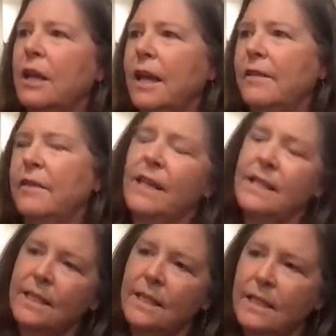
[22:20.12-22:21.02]
And then they
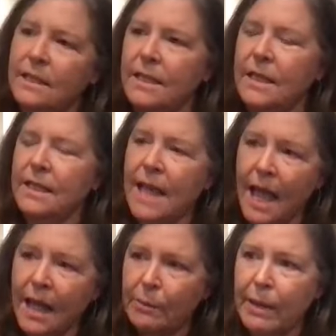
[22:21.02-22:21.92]
sent the
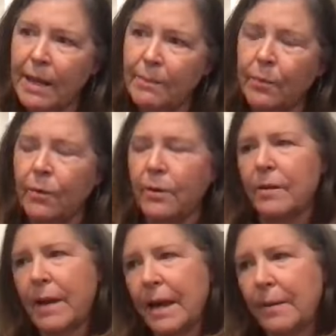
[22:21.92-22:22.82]
exact paper and
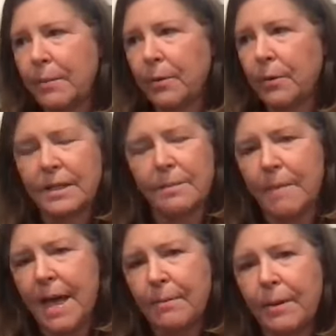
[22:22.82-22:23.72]
the paper, it's a
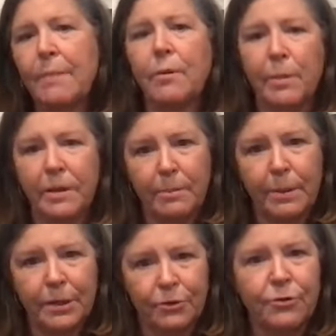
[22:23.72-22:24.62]
matte paper, but the
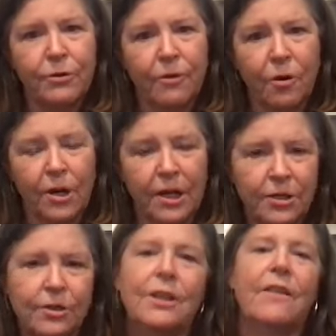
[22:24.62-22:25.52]
pictures are
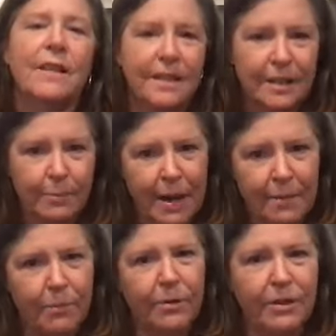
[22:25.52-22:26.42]
varnished. They sent the
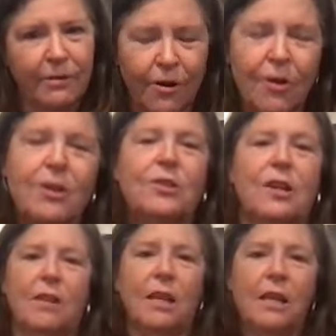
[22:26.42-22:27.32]
paper with the varnish
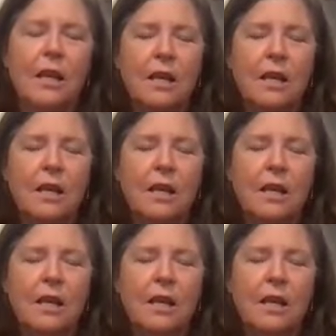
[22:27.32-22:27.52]
on it.